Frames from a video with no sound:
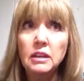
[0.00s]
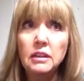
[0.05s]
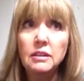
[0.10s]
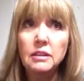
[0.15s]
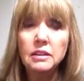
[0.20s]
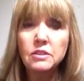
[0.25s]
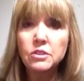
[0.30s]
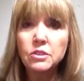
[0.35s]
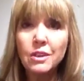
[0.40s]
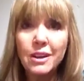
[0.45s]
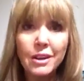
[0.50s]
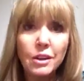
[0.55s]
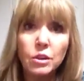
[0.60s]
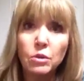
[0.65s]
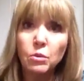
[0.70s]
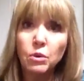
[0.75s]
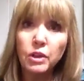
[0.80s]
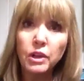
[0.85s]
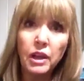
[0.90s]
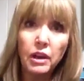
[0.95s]
things are not going
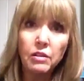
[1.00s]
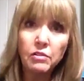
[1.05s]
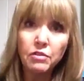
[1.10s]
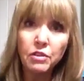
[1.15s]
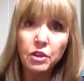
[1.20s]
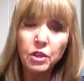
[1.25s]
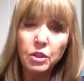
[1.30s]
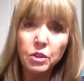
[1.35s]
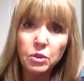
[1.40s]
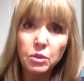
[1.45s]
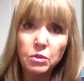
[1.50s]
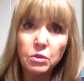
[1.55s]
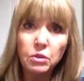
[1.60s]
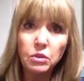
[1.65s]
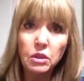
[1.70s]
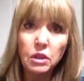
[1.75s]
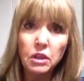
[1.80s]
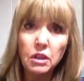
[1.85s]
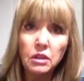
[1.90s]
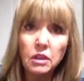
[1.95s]
to work out for you,
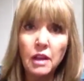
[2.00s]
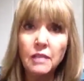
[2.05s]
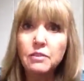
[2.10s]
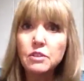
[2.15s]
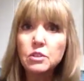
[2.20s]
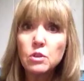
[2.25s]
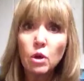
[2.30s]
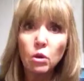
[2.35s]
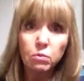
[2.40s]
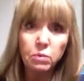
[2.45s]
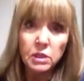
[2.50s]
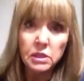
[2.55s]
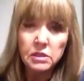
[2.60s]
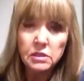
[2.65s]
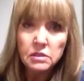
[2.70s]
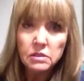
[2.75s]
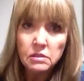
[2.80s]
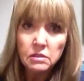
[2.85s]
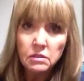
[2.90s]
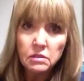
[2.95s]
life is
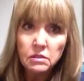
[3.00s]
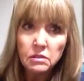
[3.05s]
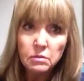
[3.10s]
hopeless,